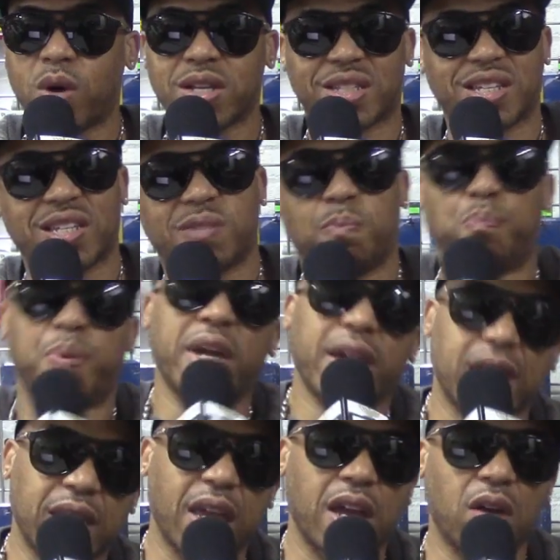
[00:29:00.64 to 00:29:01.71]
wants this
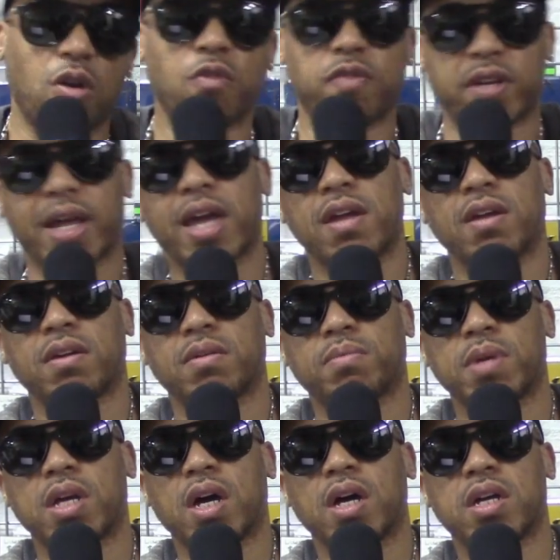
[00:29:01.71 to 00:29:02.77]
big thing overnight
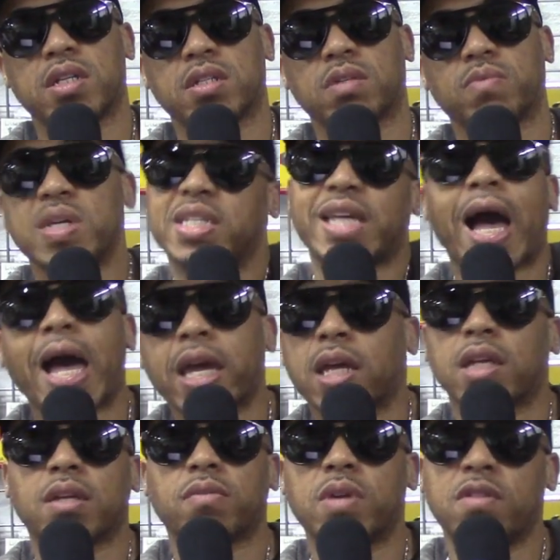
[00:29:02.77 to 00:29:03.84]
because we
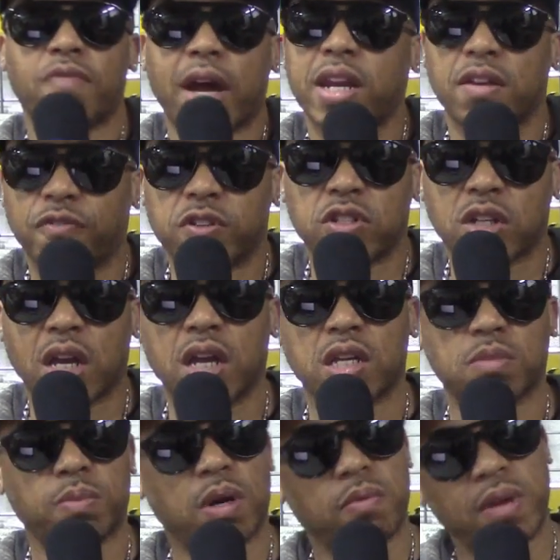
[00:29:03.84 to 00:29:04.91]
tired. We ready for
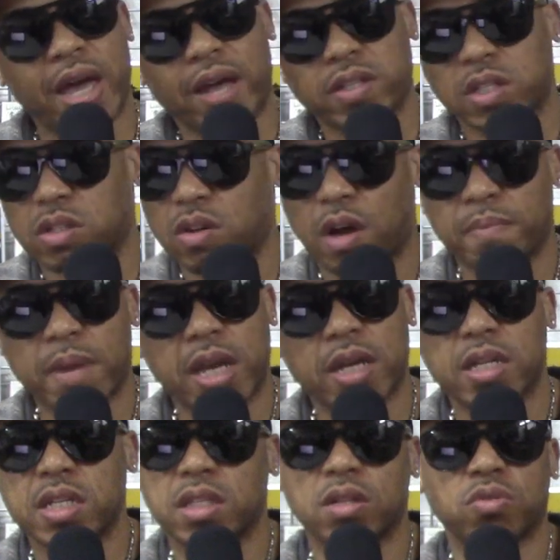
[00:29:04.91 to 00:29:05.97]
change, but we have to start
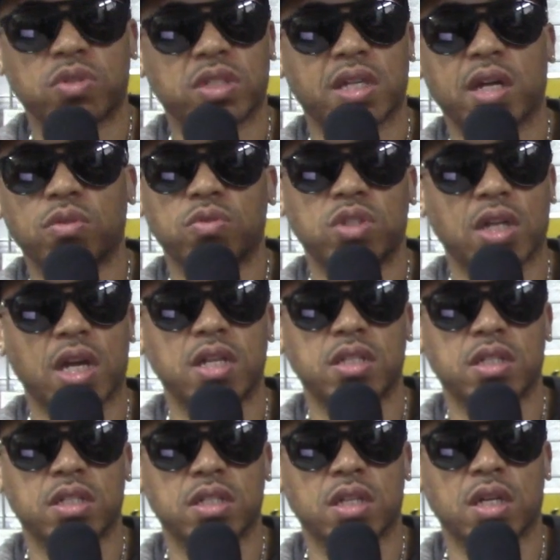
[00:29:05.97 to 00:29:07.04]
making these little subtle
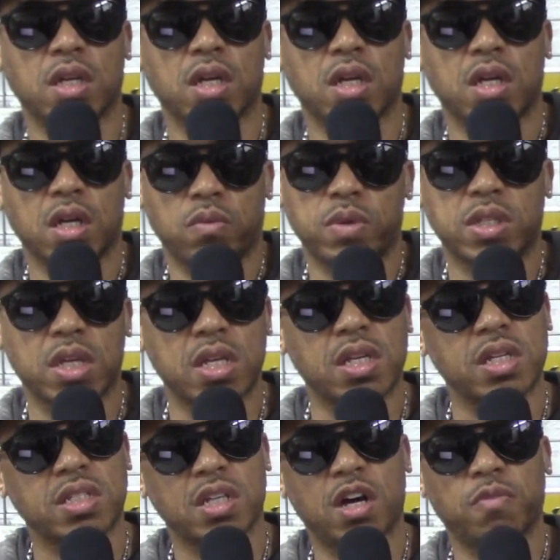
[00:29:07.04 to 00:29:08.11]
changes within
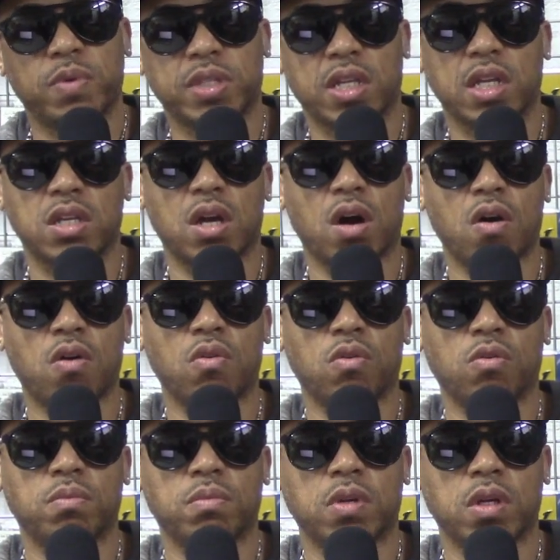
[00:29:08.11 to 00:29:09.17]
yourself, within your
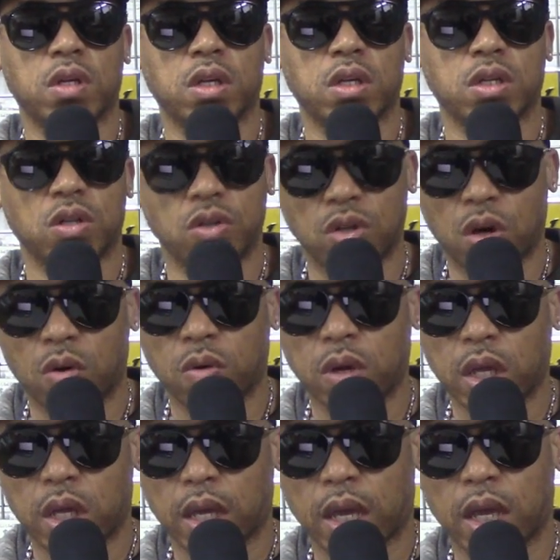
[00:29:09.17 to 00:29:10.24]
home, you know.
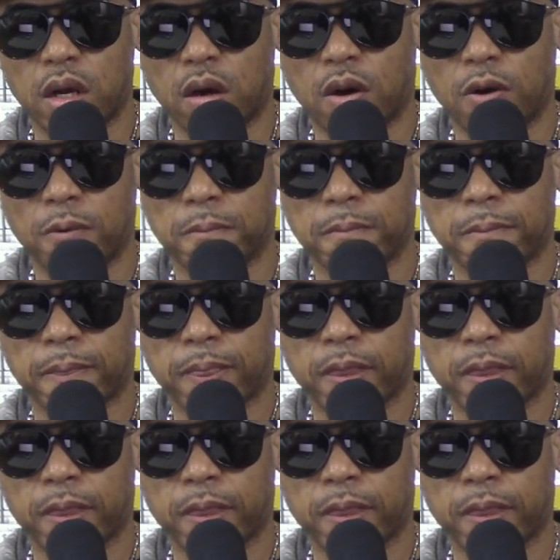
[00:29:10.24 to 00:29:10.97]
And um,